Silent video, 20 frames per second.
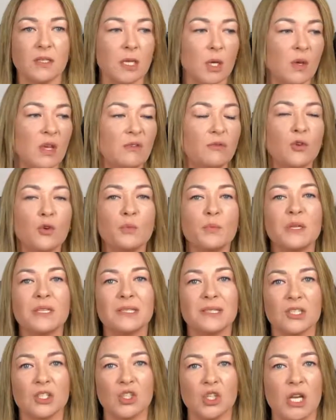So if your
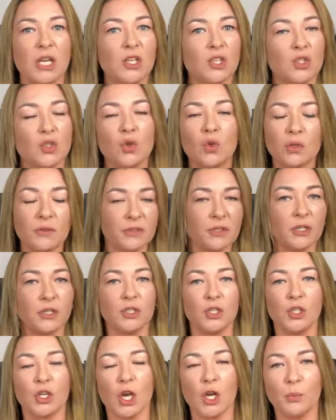business changes and all of a sudden
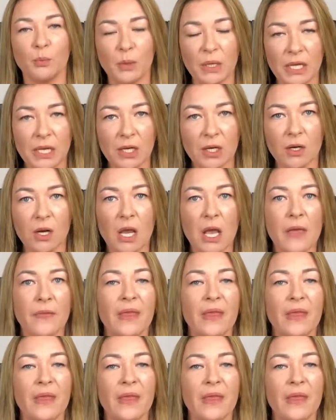you go bigger,